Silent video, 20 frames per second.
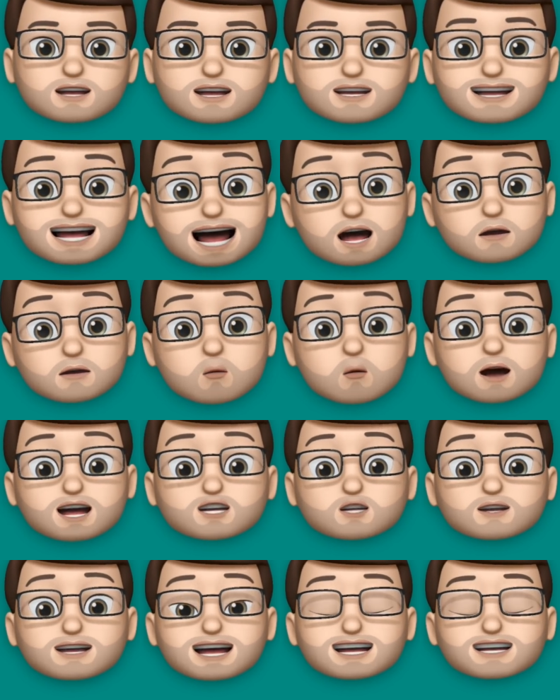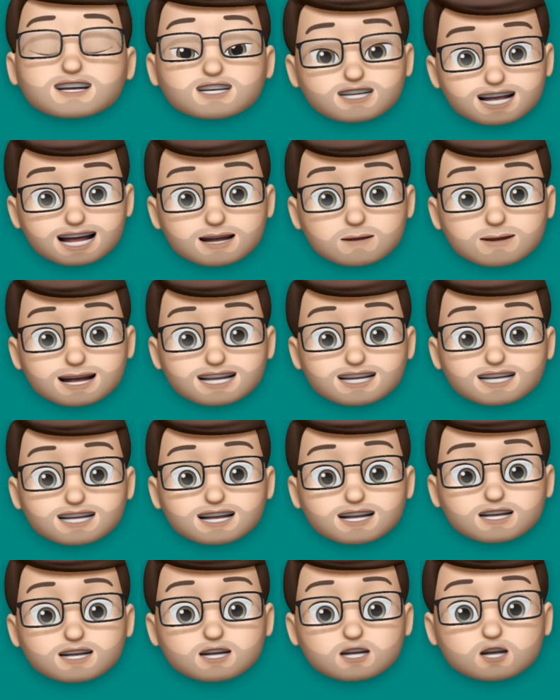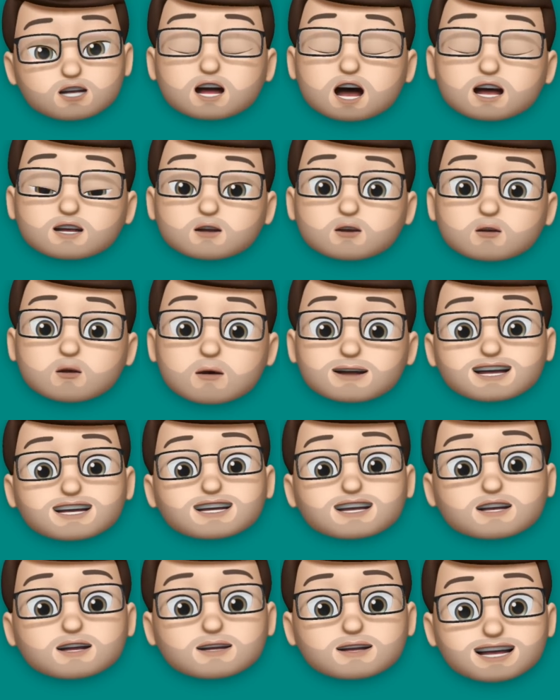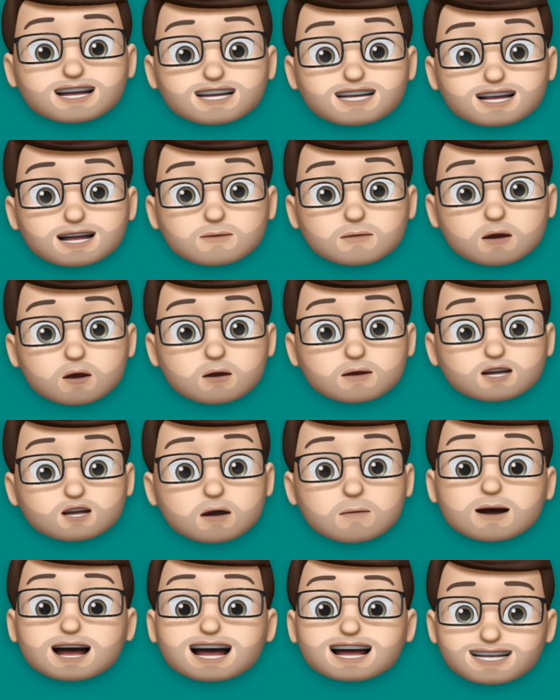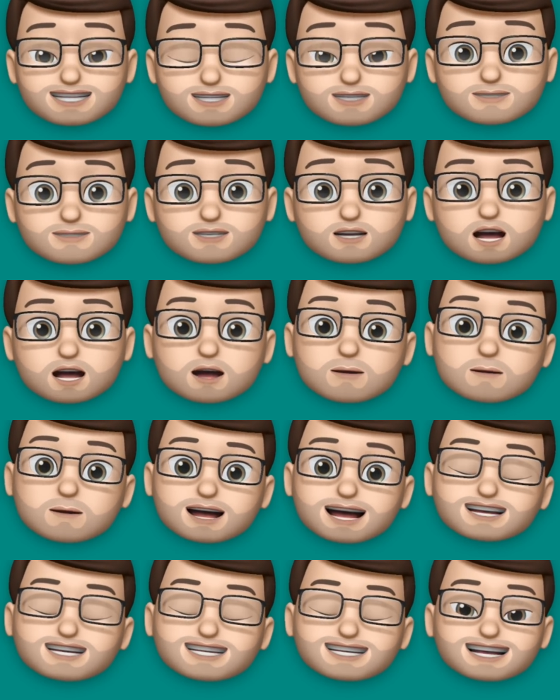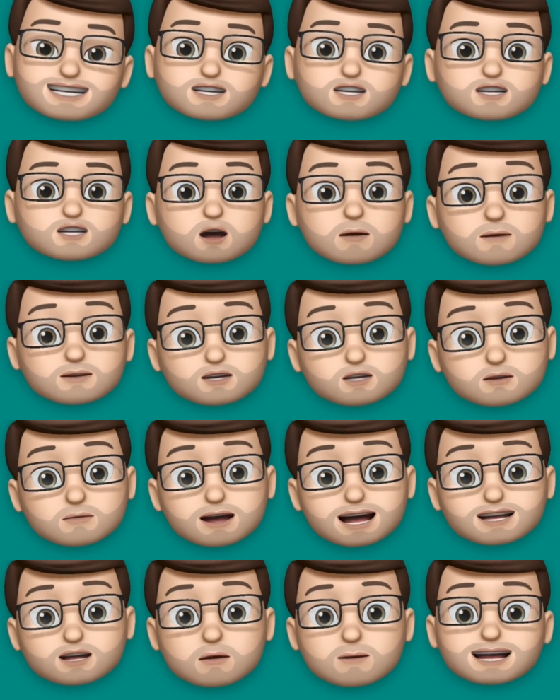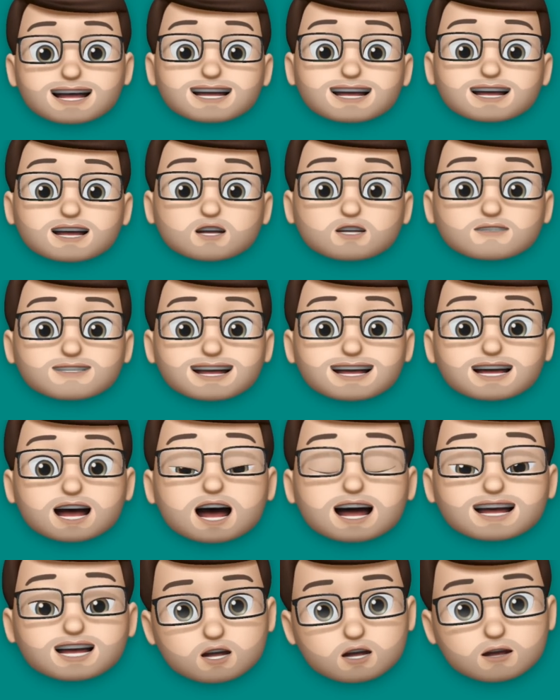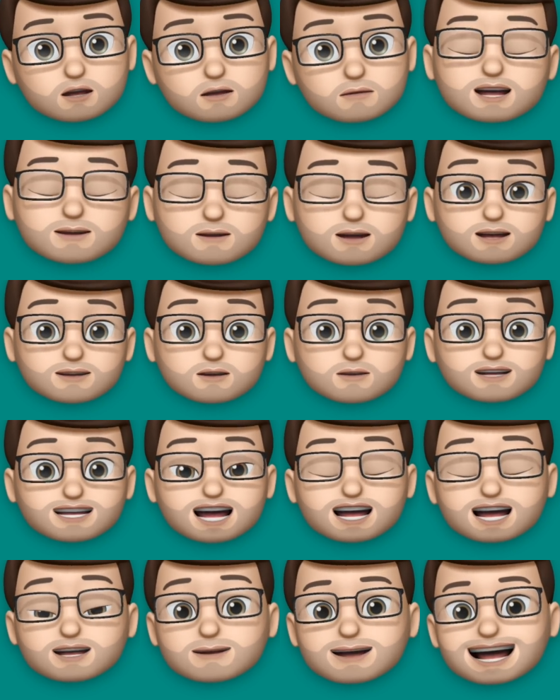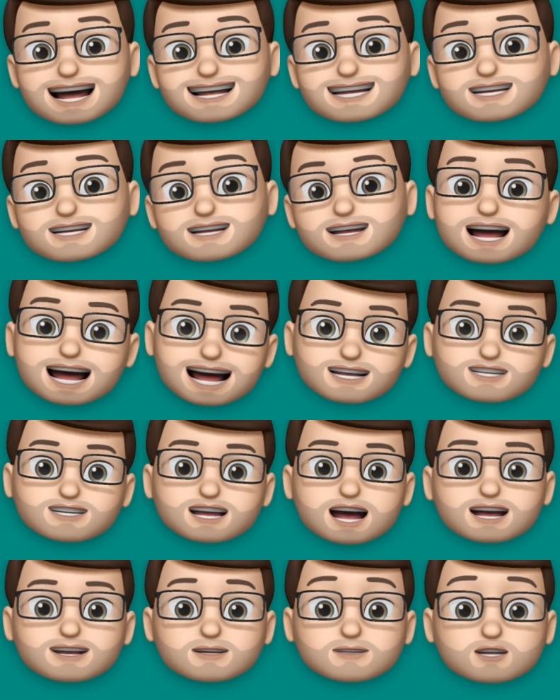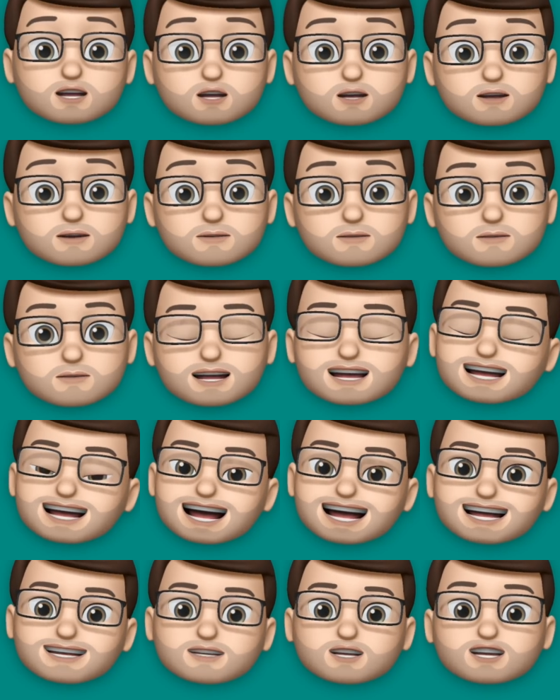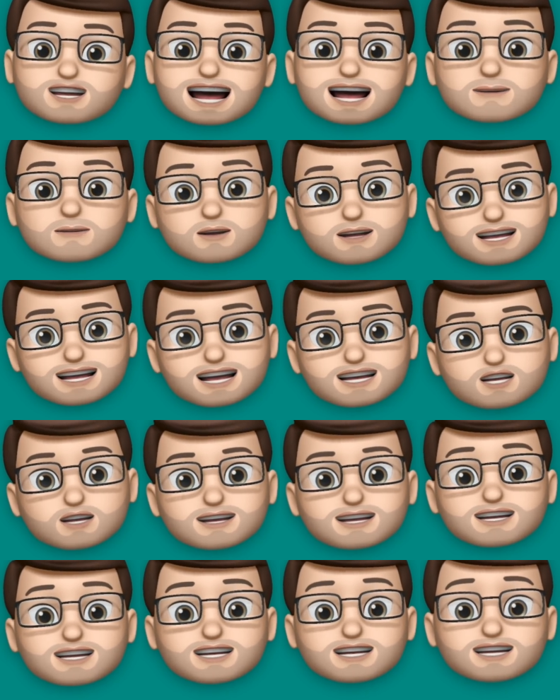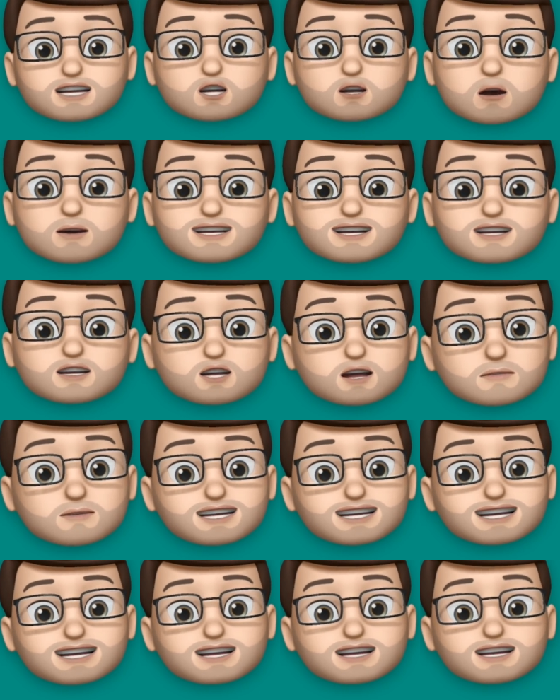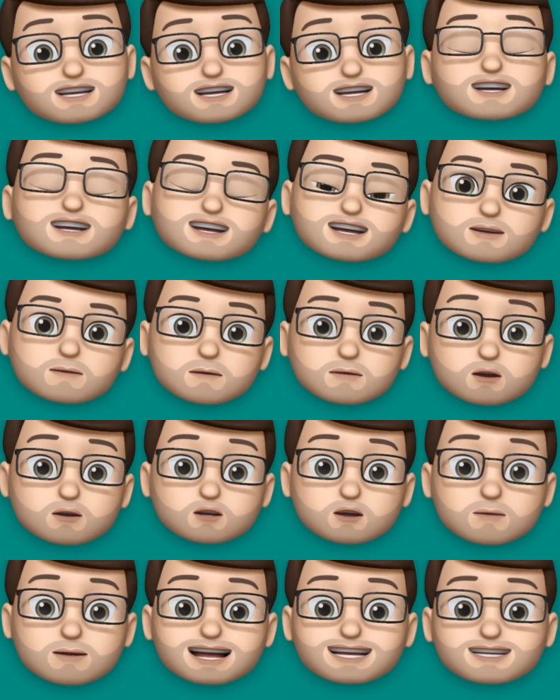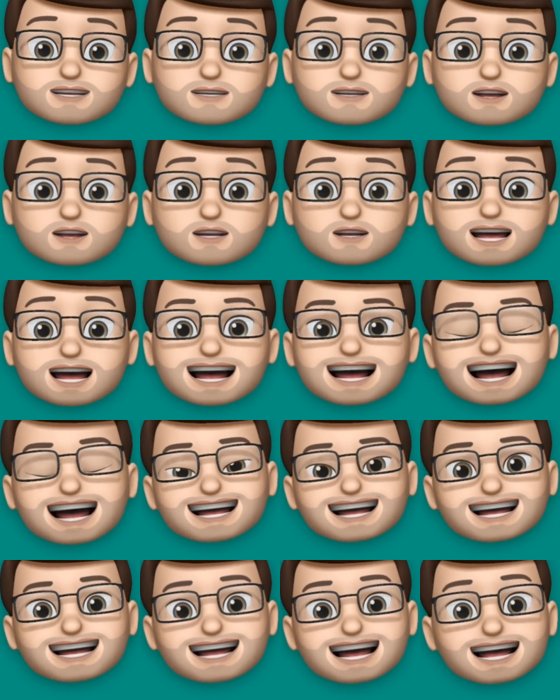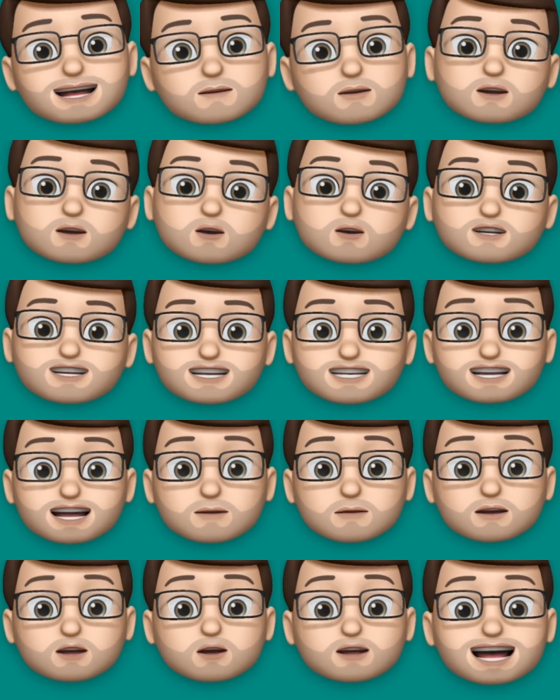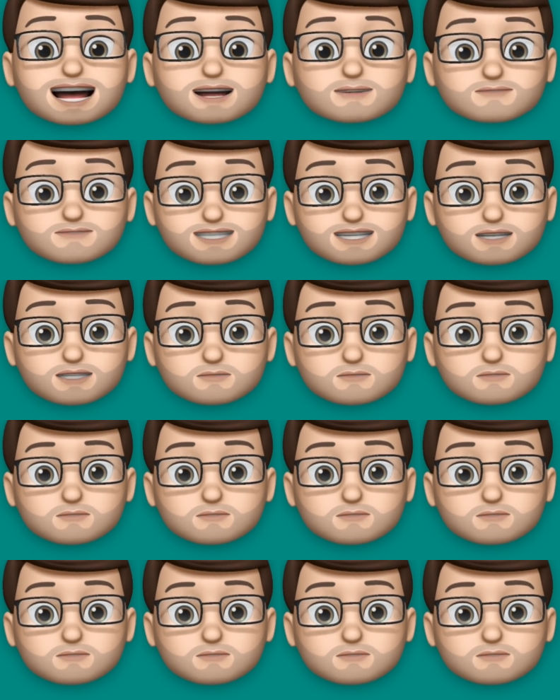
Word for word: Now, when you're in a share play session, you can't always see the FaceTime call that you're part of, but in the top toolbar there'll be a little green icon, both on the iPad and the iPhone. And if you tap on here, you can see who's in the conversation, mute your microphone, and enable or disable your camera.